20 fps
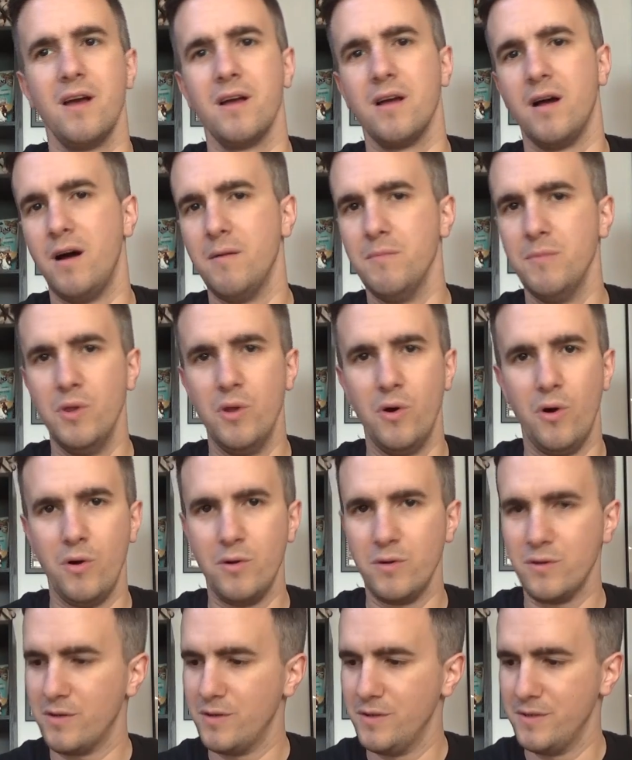I'm
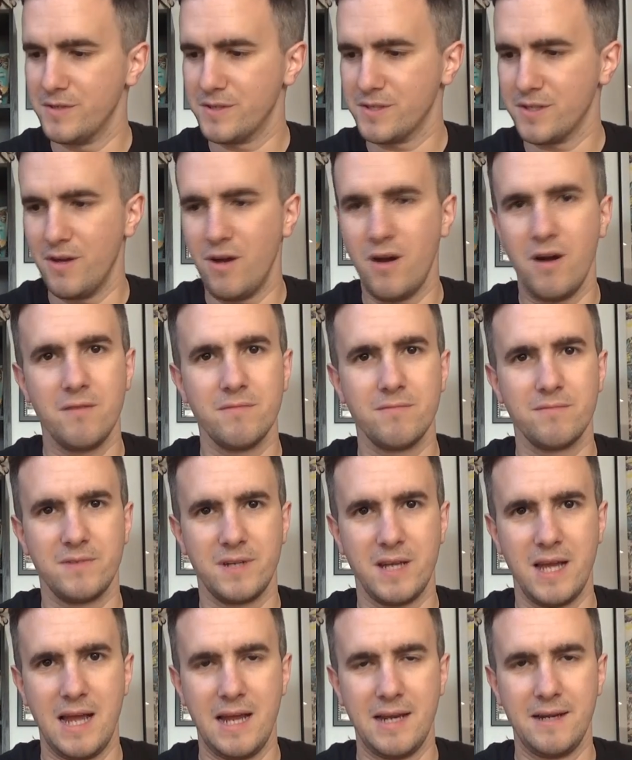not gonna start
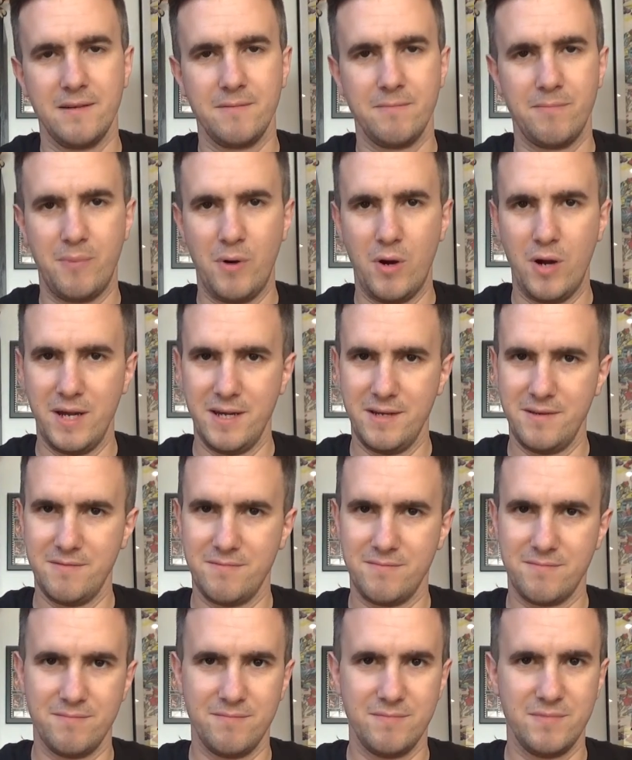going and
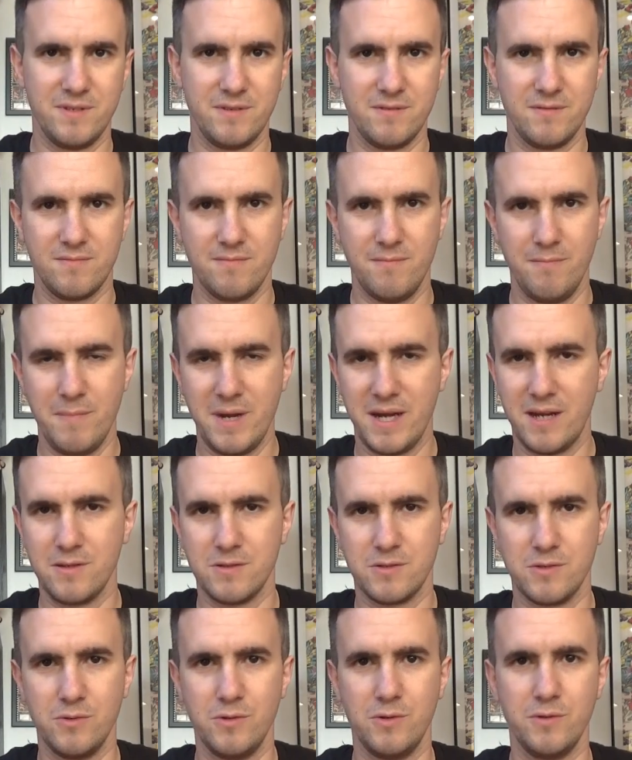buying
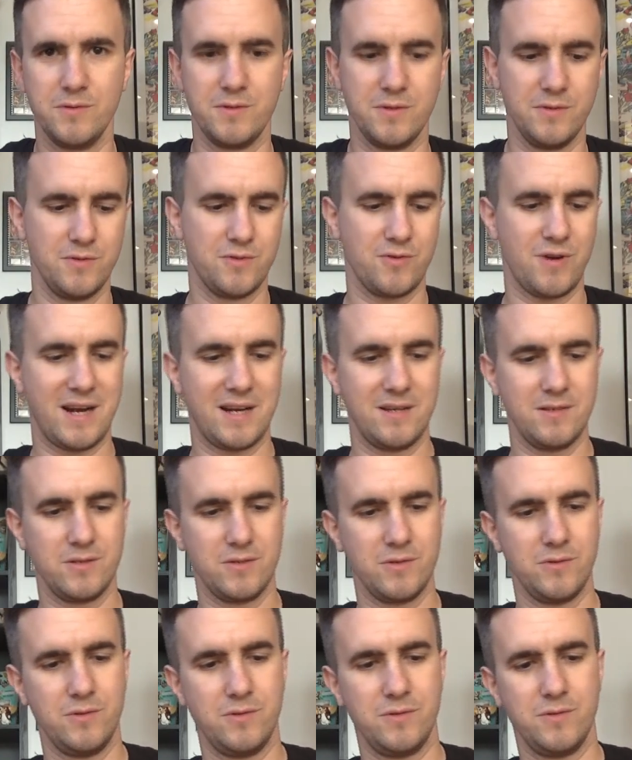Megazords and
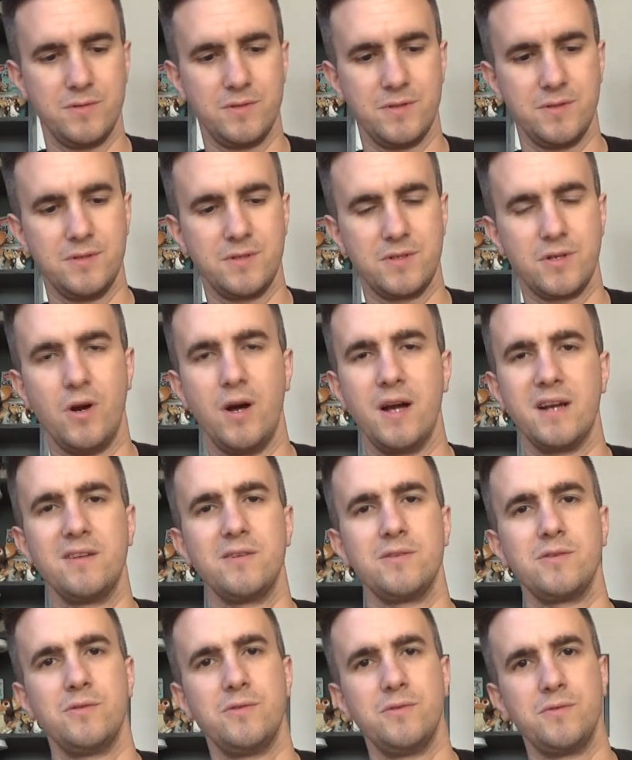Dragonzords and
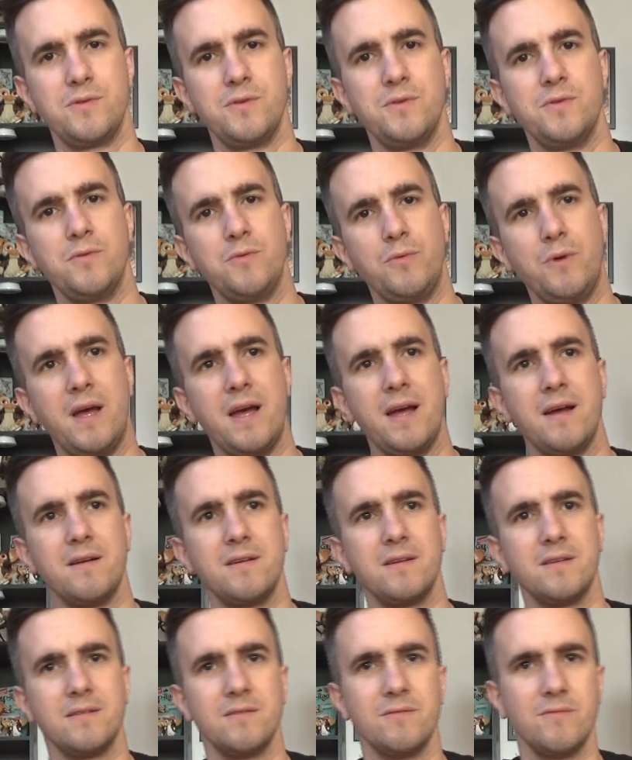Tigerzords and all that.
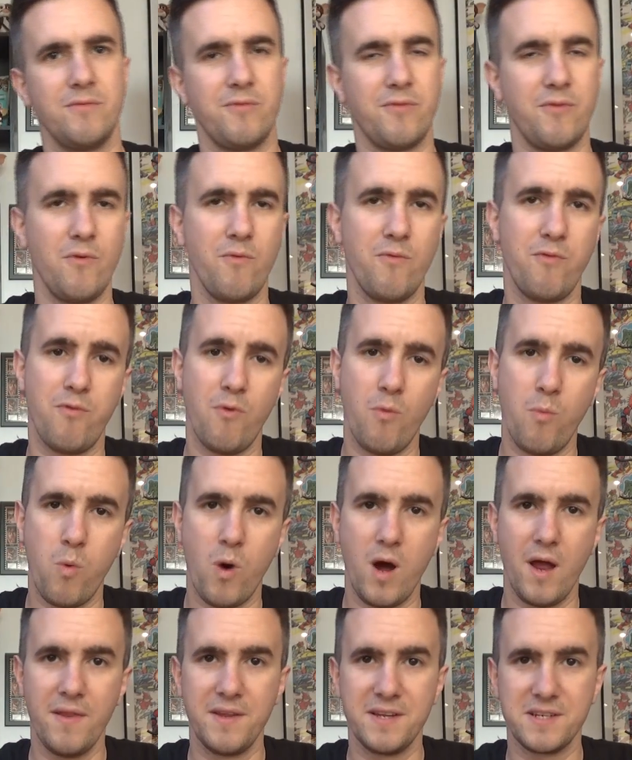For
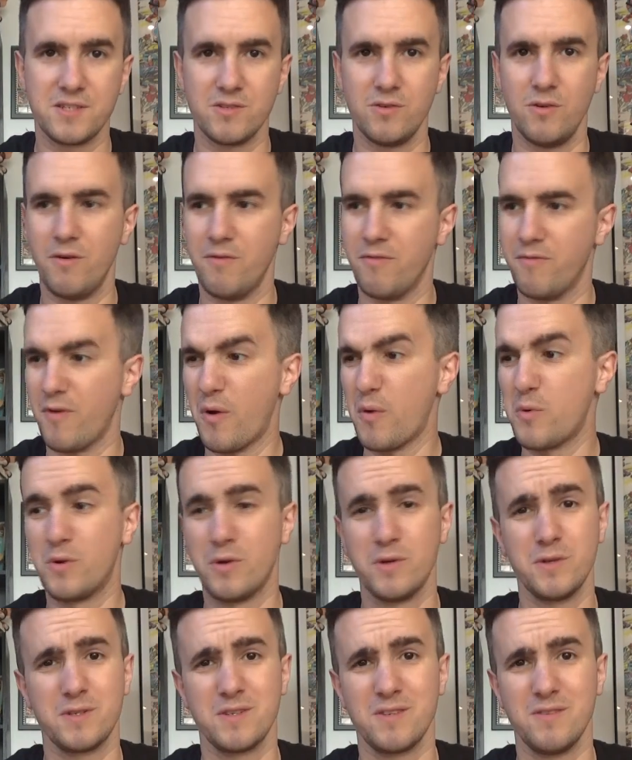one, it's not a
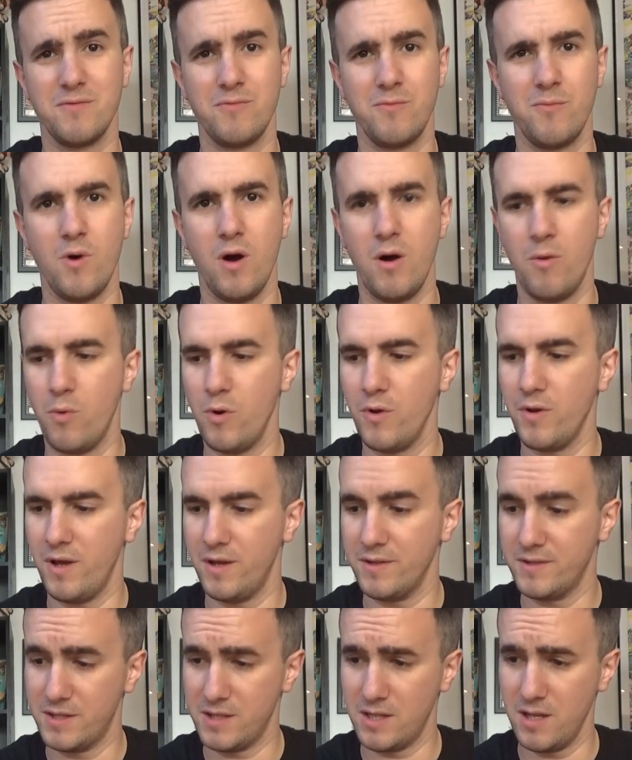focus of what I want.
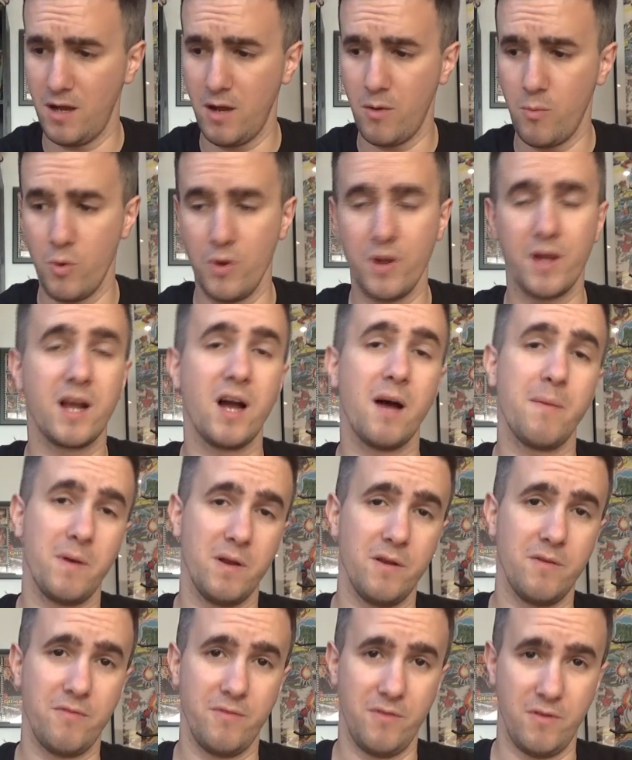I want a
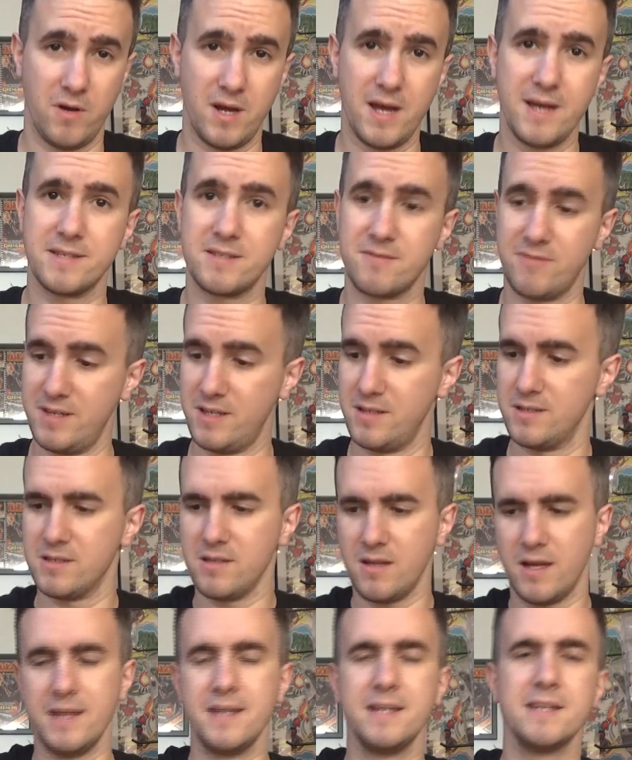couple of nice figures
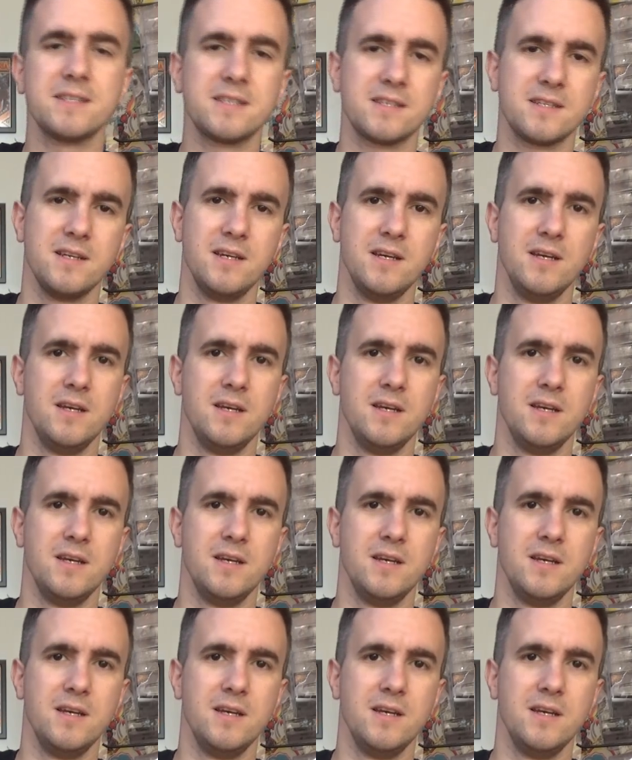like this,